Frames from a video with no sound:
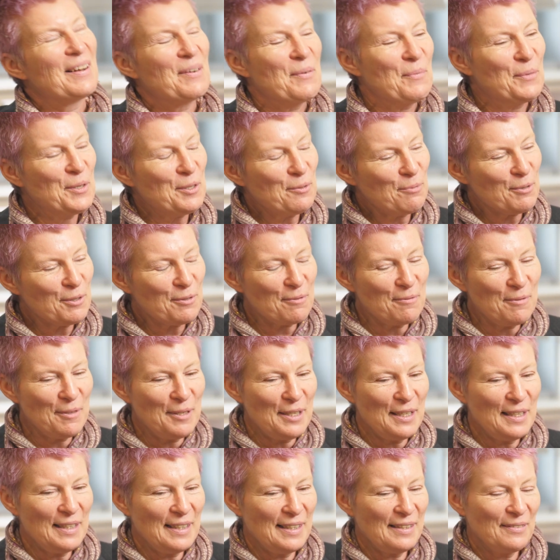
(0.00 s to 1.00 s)
which was
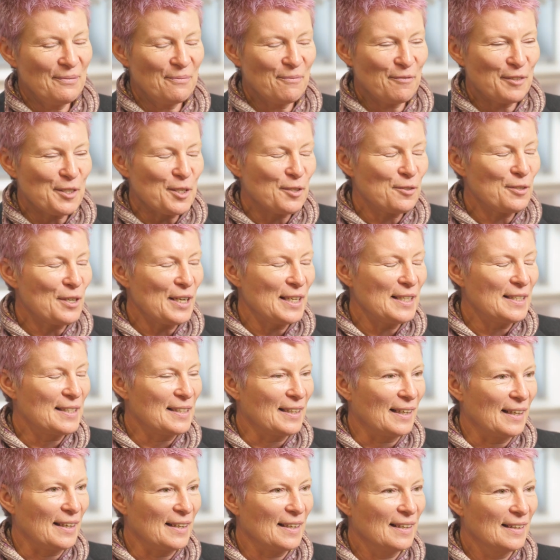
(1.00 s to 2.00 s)
really
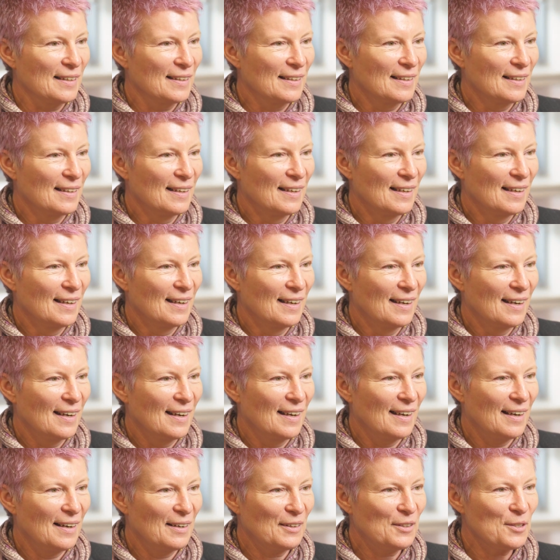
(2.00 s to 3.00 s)
frustrating
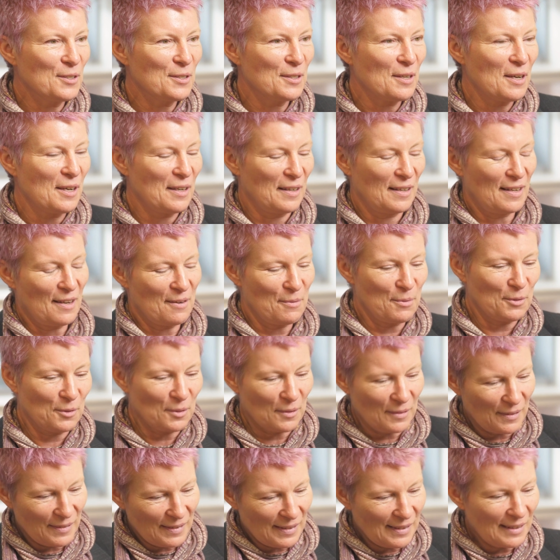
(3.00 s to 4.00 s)
because I was
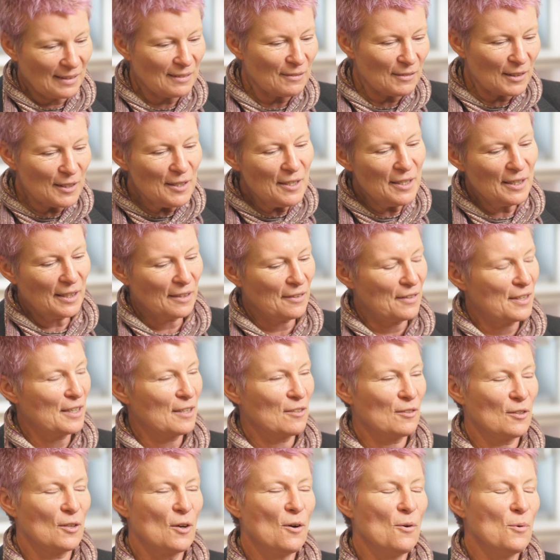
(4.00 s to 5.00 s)
learning
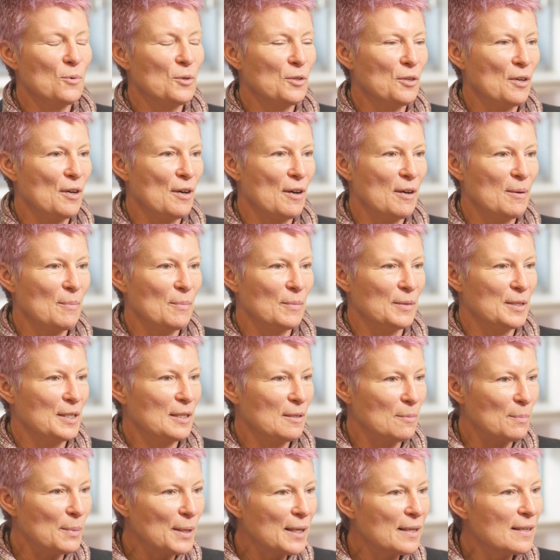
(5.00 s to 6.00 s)
things the whole time. I did
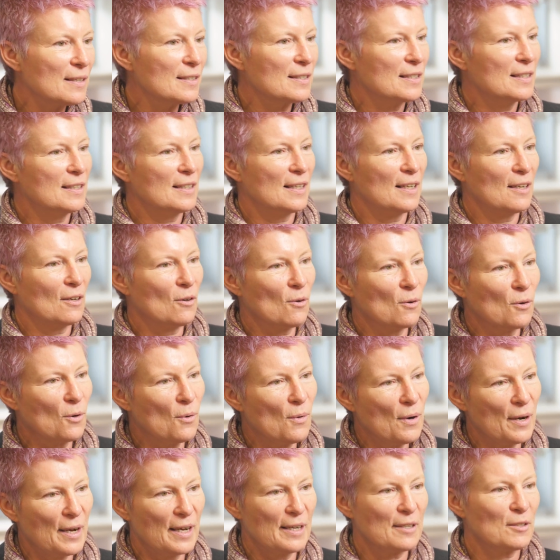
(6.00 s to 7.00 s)
a PhD, I got
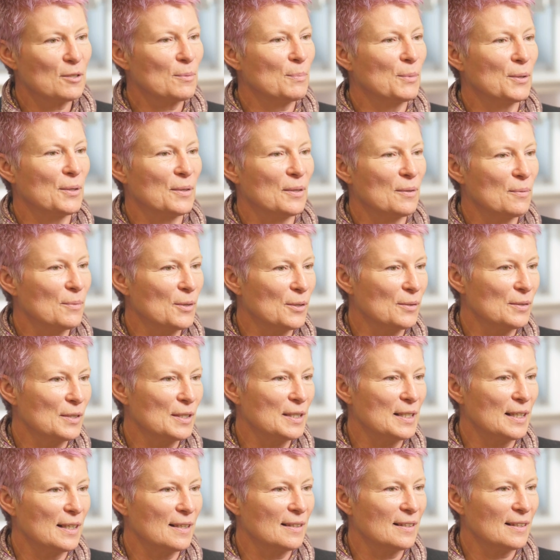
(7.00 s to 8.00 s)
quite expert at what I
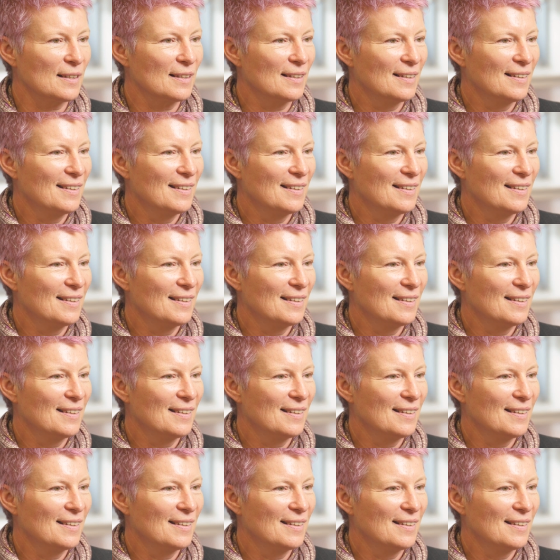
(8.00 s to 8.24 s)
did.